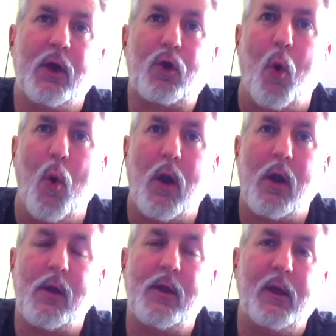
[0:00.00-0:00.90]

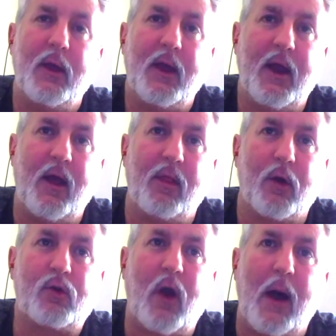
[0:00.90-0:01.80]
corn and other
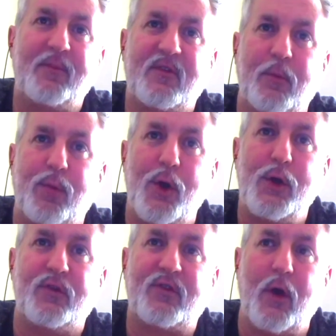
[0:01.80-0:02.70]
crops to
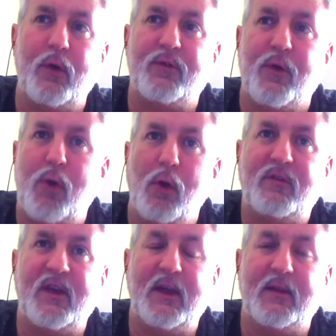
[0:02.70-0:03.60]
produce those
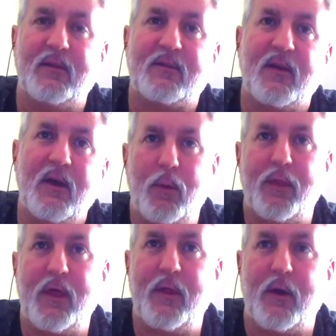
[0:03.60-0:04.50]
proteins
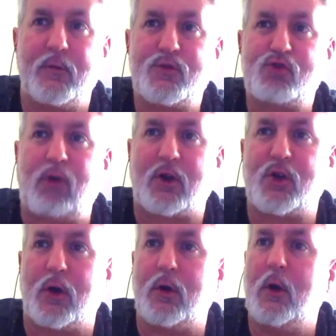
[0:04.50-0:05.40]
within their
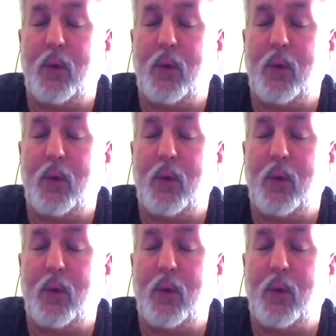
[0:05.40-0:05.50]
structure.